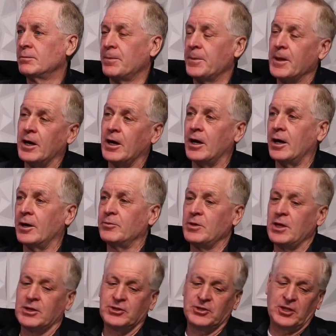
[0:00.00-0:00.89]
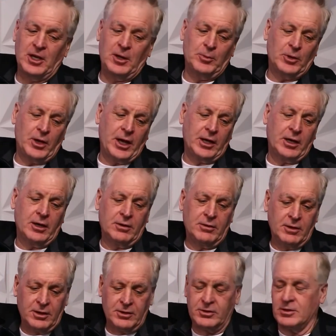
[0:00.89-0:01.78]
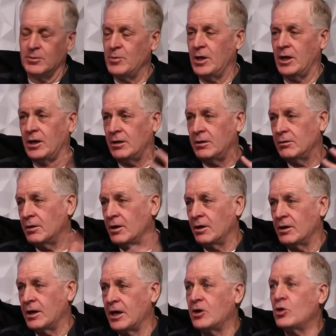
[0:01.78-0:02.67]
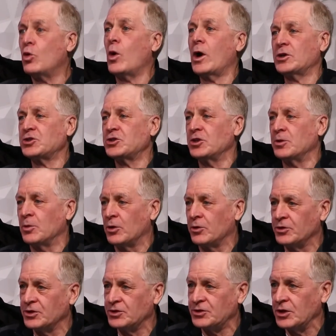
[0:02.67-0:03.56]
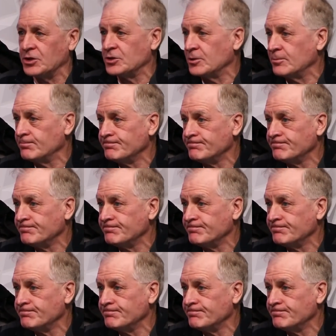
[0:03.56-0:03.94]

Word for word: it seemed like, to me, a questionable decision.